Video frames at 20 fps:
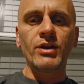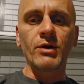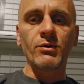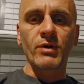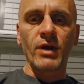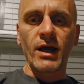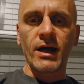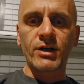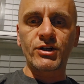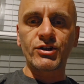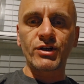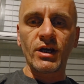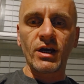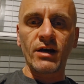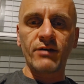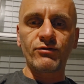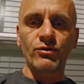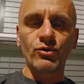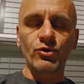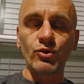they would actually
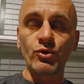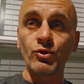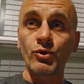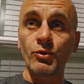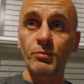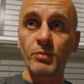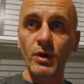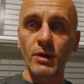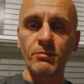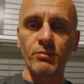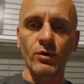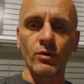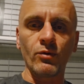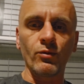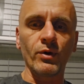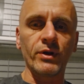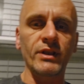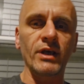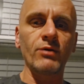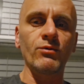have to do to
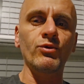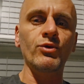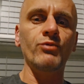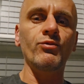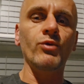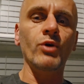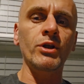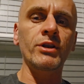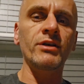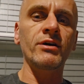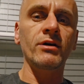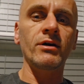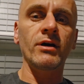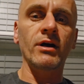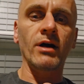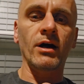people what they would want